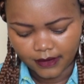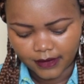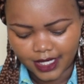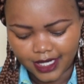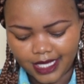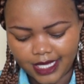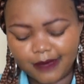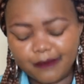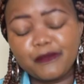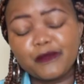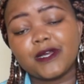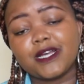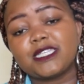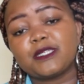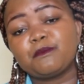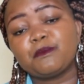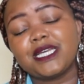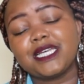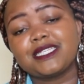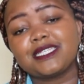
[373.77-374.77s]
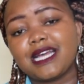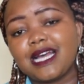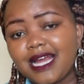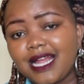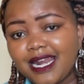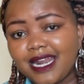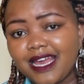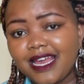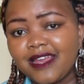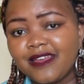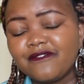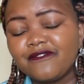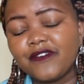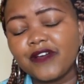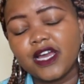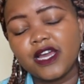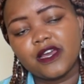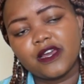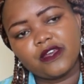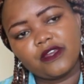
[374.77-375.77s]
keep your space alive
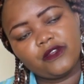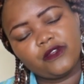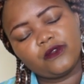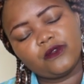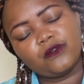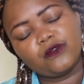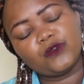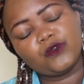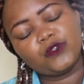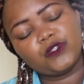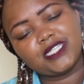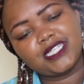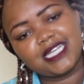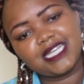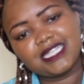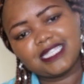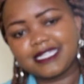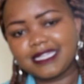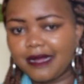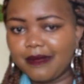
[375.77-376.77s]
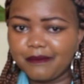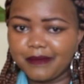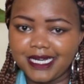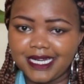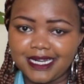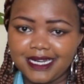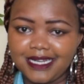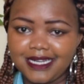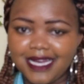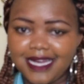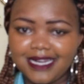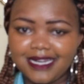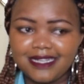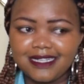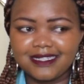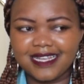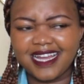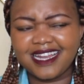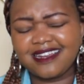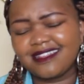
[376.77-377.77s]
using some greeneries.
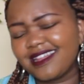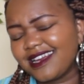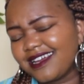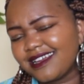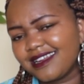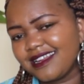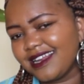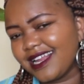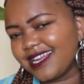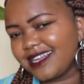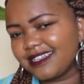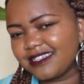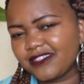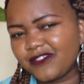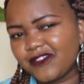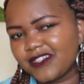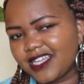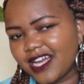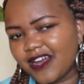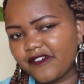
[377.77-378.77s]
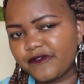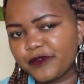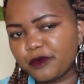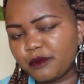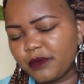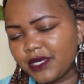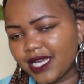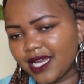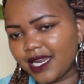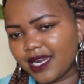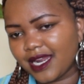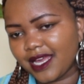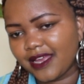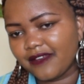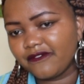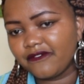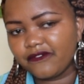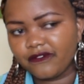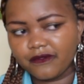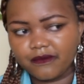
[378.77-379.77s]
And the greeneries don't have to be
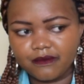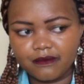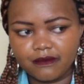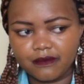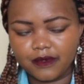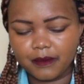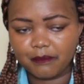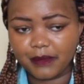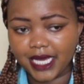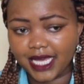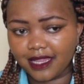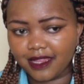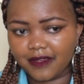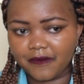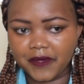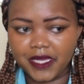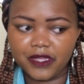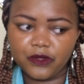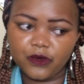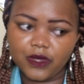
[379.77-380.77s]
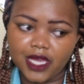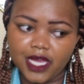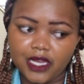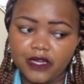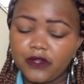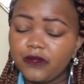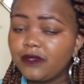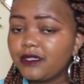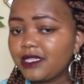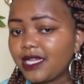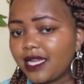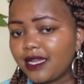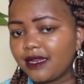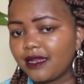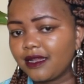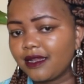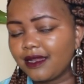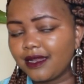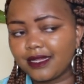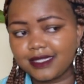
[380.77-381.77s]
alive, by the way. You can use
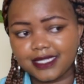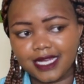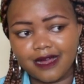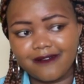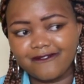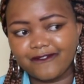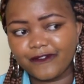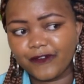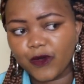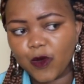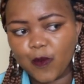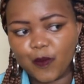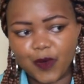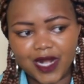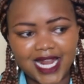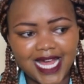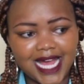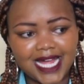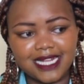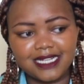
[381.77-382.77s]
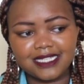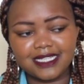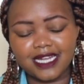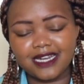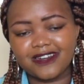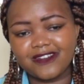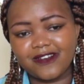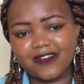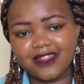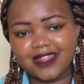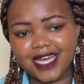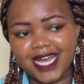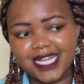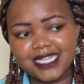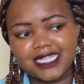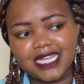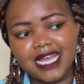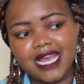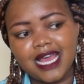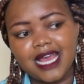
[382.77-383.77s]
some faux plants and all
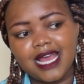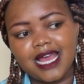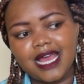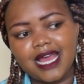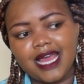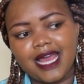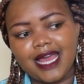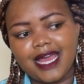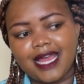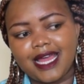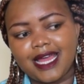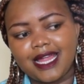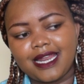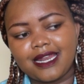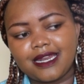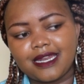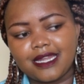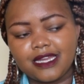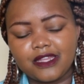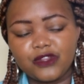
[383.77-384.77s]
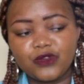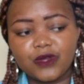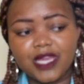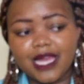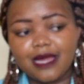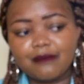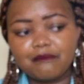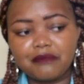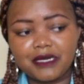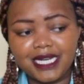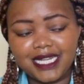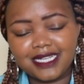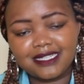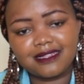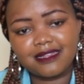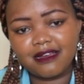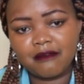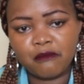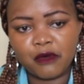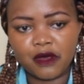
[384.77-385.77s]
that, and you can place
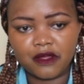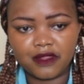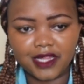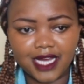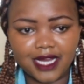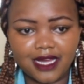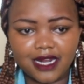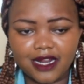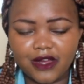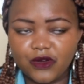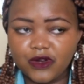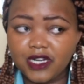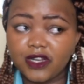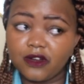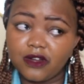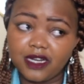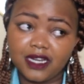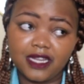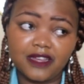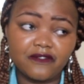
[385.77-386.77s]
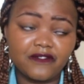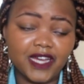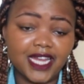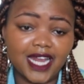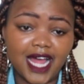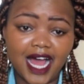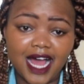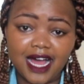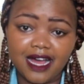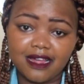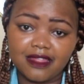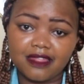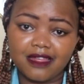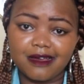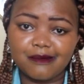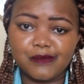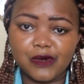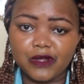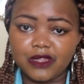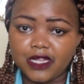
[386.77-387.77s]
them on the ground or even hang
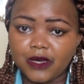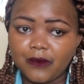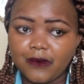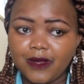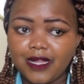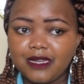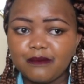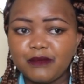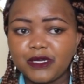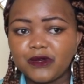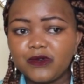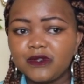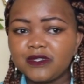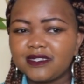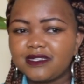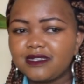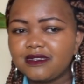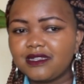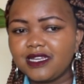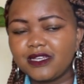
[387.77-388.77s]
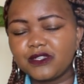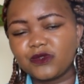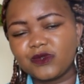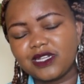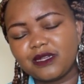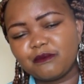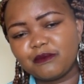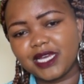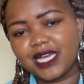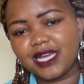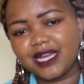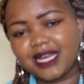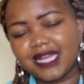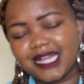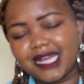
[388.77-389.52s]
them on the wall, because this will make